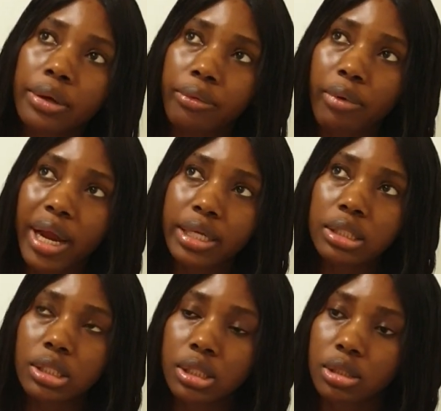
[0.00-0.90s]

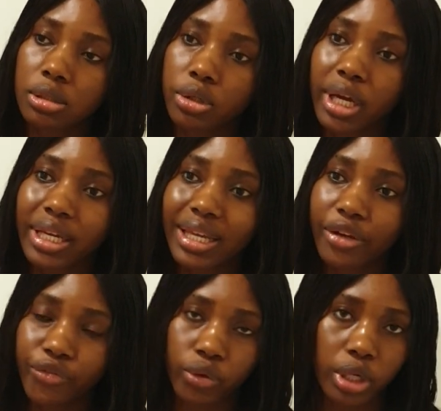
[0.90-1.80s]
rent you can
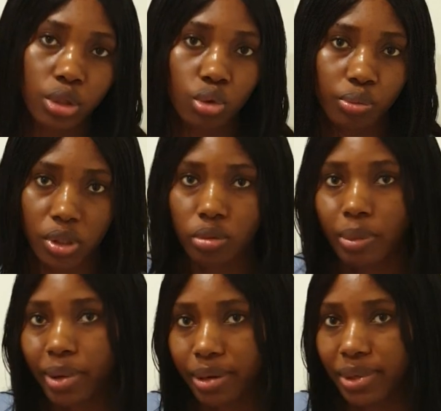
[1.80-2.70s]
get for a 2-bedroom
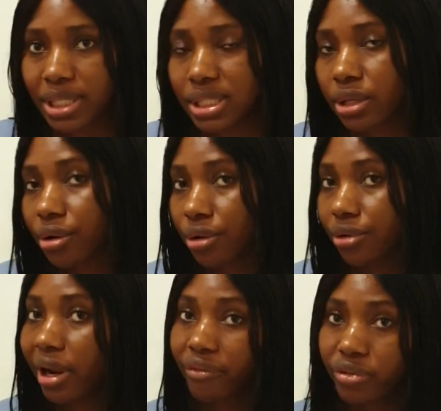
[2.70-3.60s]
apartment is
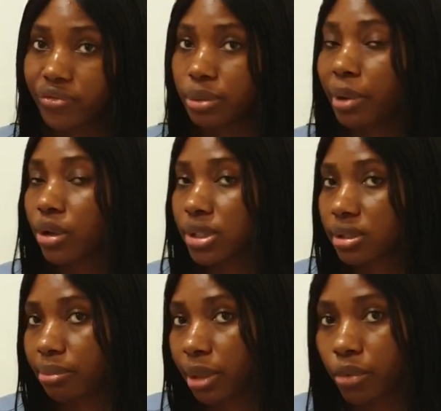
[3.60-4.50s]

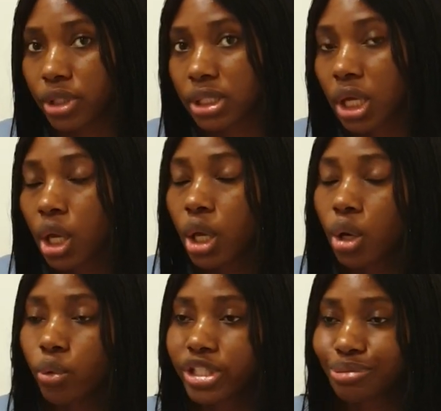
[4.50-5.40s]
£350 per month,
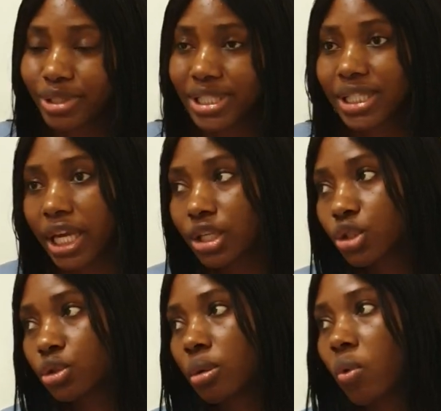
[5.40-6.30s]
which means
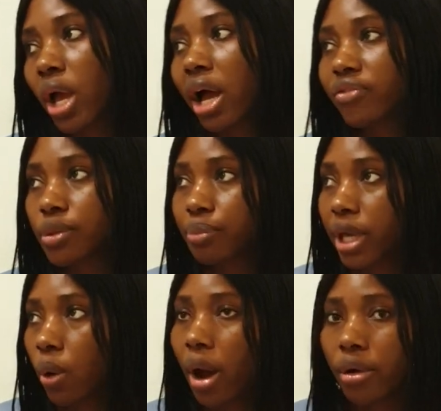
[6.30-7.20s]
each room will have to
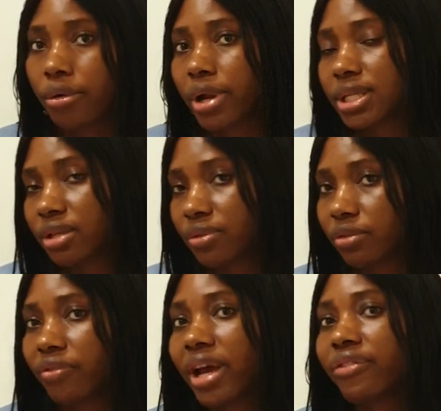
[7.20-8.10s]
pay
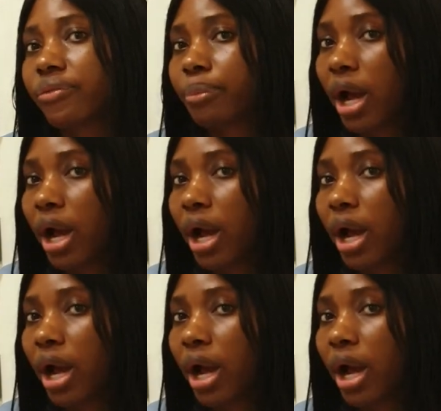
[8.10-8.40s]
£175